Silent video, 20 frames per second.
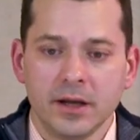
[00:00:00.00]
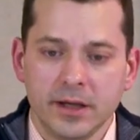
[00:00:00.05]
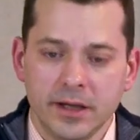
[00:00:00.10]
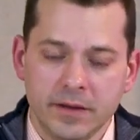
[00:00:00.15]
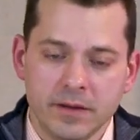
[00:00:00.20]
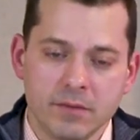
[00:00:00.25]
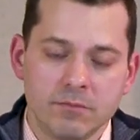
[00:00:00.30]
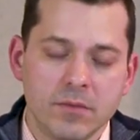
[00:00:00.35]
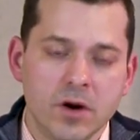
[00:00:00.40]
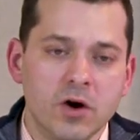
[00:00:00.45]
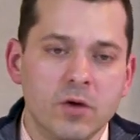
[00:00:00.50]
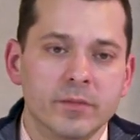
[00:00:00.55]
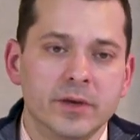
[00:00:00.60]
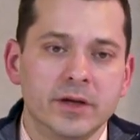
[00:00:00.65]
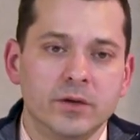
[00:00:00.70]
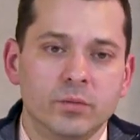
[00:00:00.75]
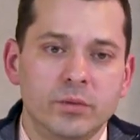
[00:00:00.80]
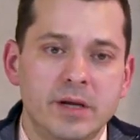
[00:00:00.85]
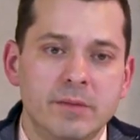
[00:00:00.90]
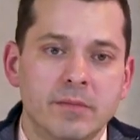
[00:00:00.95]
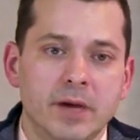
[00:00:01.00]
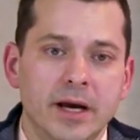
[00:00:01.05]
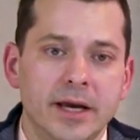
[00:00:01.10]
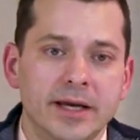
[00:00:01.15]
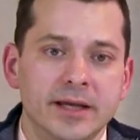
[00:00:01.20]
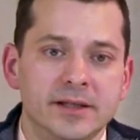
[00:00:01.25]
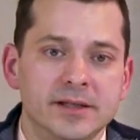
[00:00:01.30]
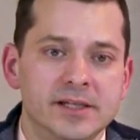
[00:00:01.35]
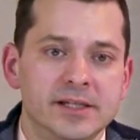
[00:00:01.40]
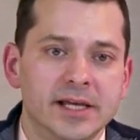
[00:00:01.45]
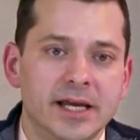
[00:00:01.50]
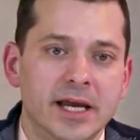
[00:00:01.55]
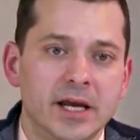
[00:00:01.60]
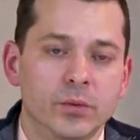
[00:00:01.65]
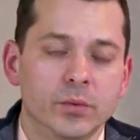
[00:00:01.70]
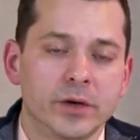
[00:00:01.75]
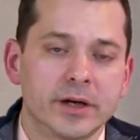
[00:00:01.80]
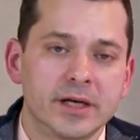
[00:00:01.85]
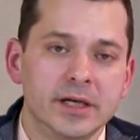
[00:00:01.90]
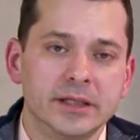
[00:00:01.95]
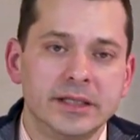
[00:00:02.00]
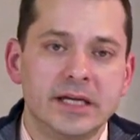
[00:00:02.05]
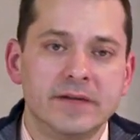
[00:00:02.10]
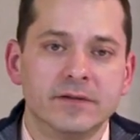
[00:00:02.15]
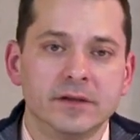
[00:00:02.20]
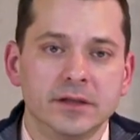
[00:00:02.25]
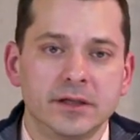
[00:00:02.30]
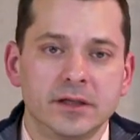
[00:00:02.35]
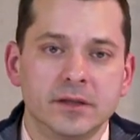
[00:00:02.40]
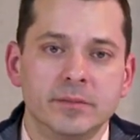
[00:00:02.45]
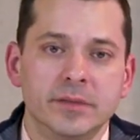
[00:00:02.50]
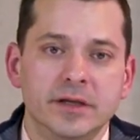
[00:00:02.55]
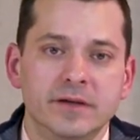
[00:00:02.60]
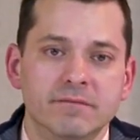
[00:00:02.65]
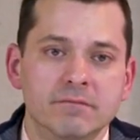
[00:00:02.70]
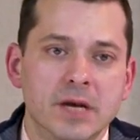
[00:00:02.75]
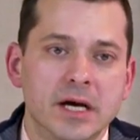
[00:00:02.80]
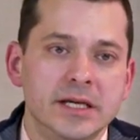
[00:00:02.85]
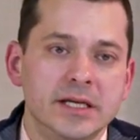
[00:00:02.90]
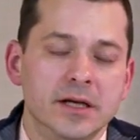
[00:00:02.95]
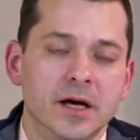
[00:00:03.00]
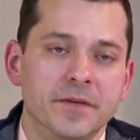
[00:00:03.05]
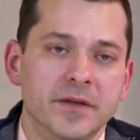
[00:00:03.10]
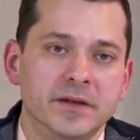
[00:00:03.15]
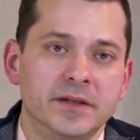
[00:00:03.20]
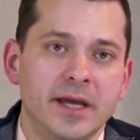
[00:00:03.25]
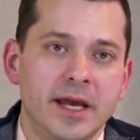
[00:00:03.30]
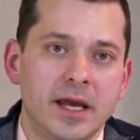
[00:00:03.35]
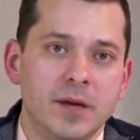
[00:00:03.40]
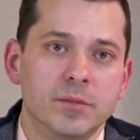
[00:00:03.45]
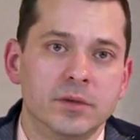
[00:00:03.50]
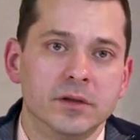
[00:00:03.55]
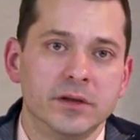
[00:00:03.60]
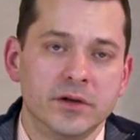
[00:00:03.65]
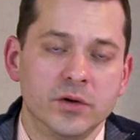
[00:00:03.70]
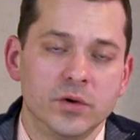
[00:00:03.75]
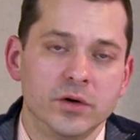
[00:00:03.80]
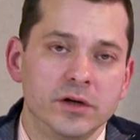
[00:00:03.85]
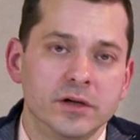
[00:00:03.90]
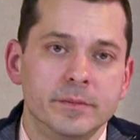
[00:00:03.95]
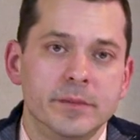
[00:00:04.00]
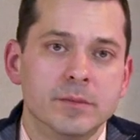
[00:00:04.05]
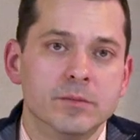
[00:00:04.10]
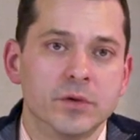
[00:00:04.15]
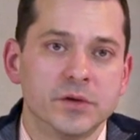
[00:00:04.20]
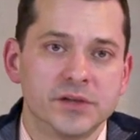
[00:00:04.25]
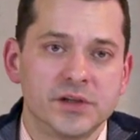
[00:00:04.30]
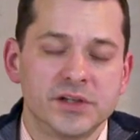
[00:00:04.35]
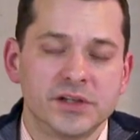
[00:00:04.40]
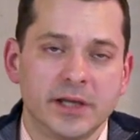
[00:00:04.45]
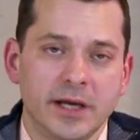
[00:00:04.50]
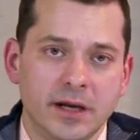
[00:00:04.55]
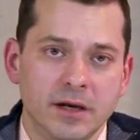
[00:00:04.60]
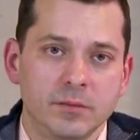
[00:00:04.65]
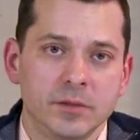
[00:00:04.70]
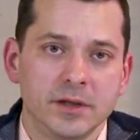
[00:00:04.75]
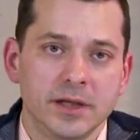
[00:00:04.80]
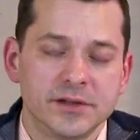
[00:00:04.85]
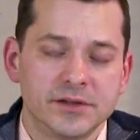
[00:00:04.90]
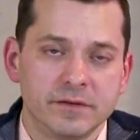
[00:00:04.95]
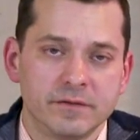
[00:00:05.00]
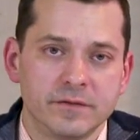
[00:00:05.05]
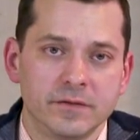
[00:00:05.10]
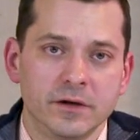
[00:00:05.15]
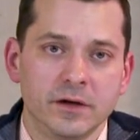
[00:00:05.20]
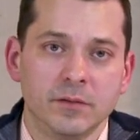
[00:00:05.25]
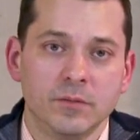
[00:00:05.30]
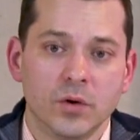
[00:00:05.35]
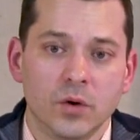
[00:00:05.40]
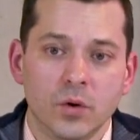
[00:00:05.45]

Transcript: in the moment, we might say we're going to leave a little bit of money on the table in order to be more sustainable as a firm.